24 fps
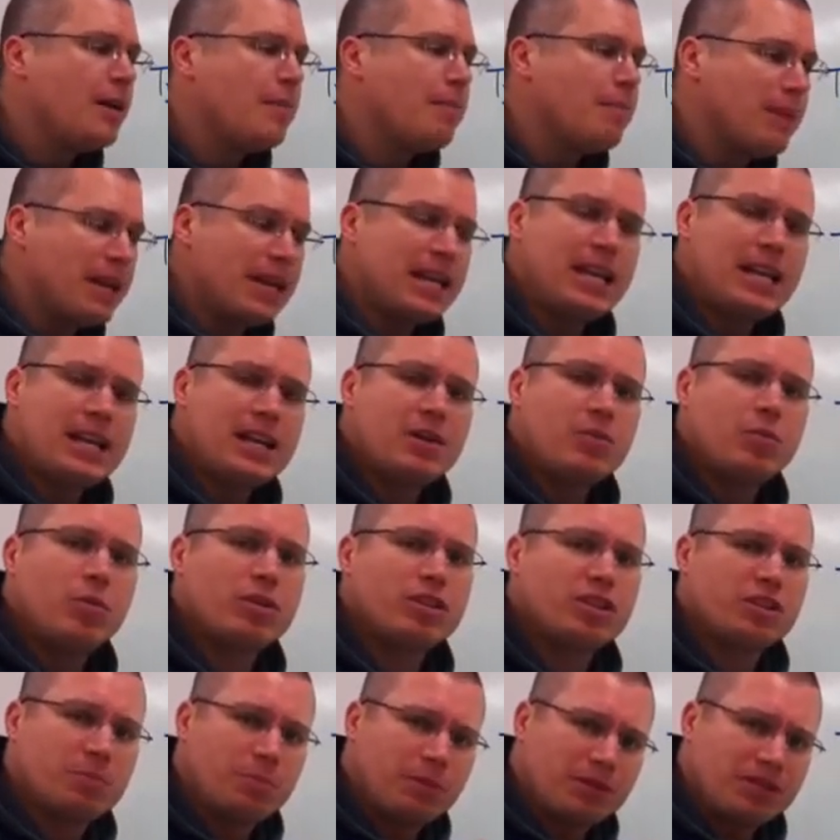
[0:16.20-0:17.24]
Median
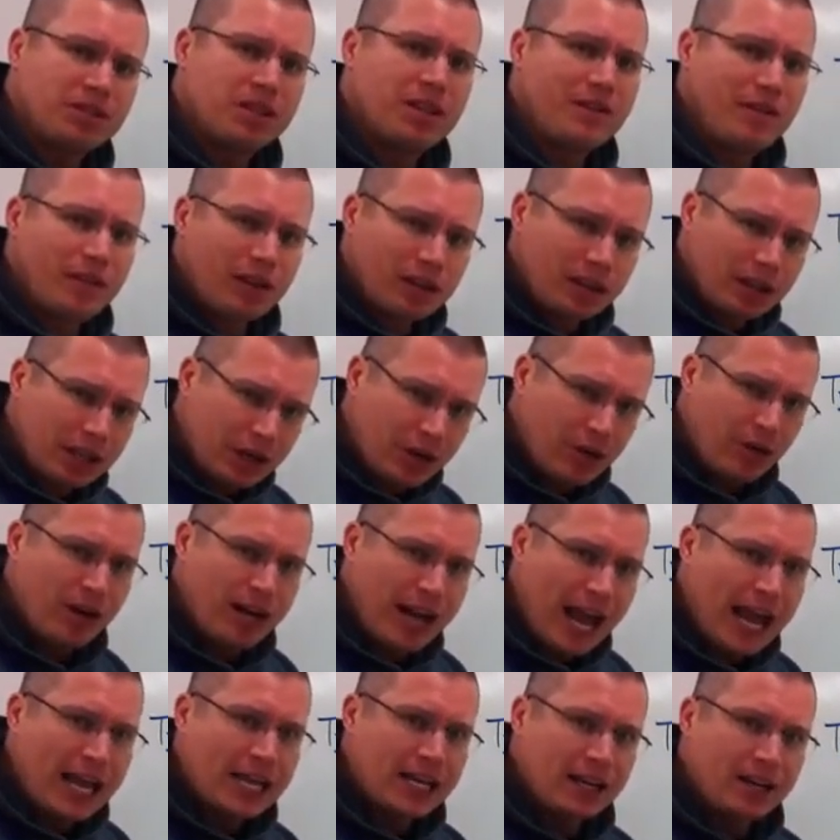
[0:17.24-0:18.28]
was specifically
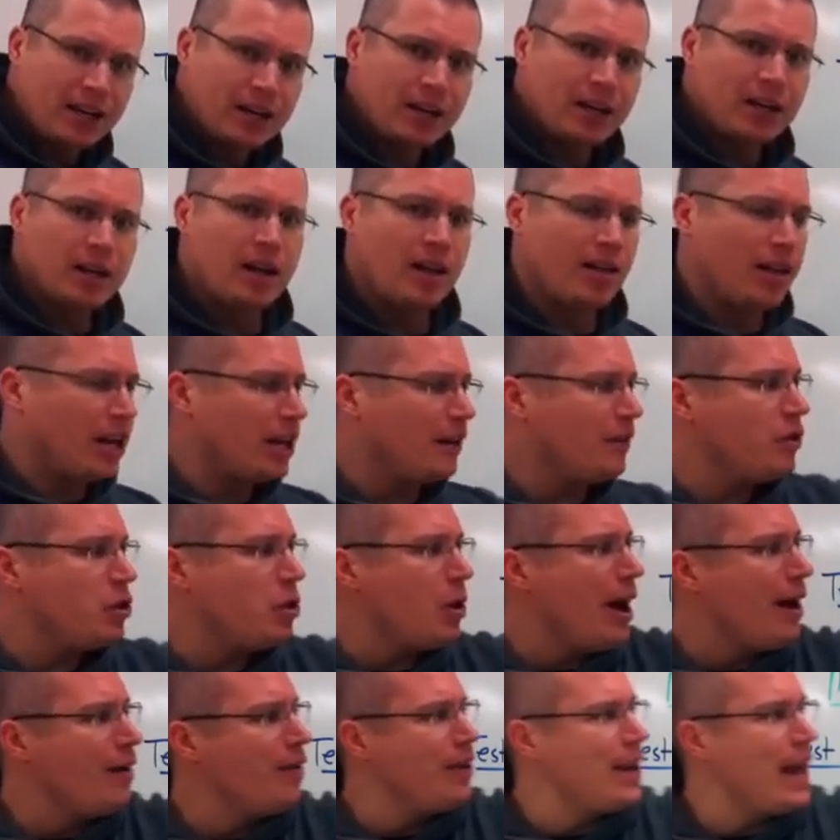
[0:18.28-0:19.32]
created that if
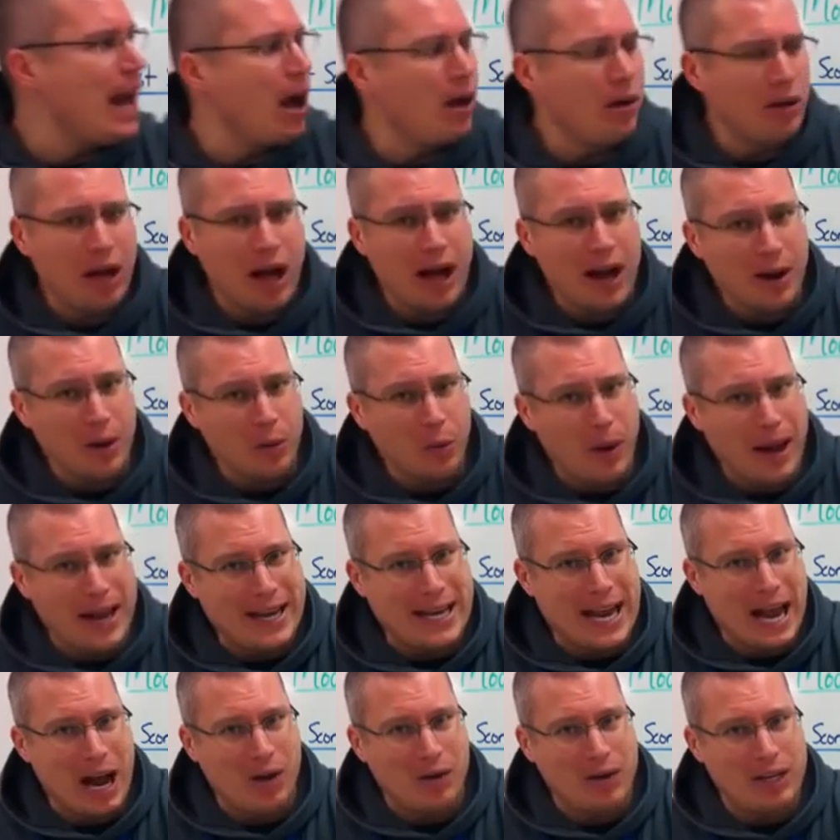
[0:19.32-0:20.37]
you have an outlier
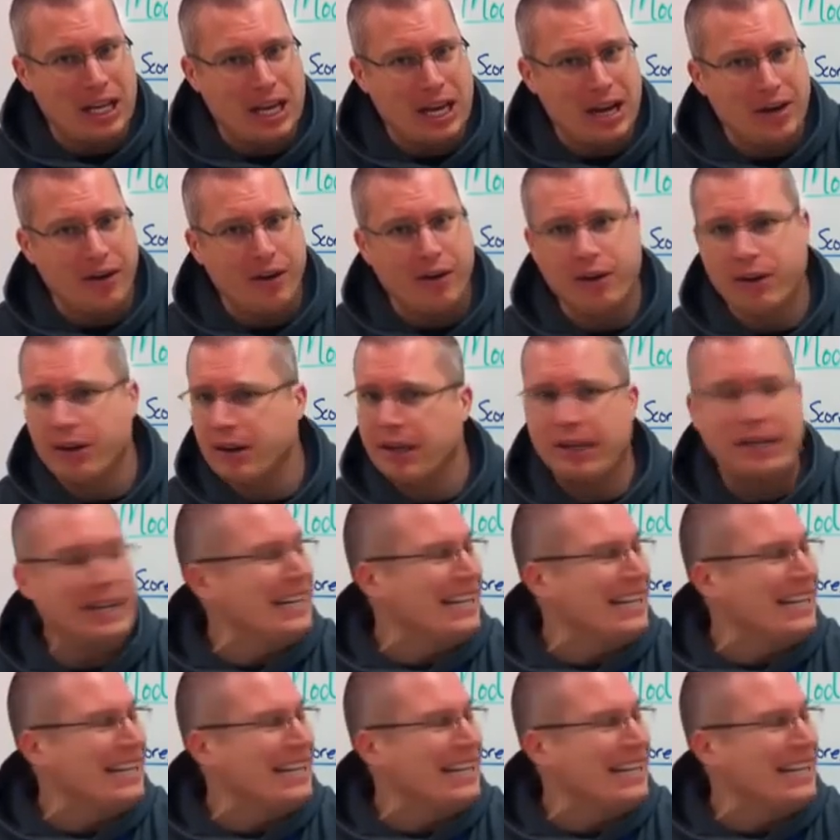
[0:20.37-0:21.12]
way down here,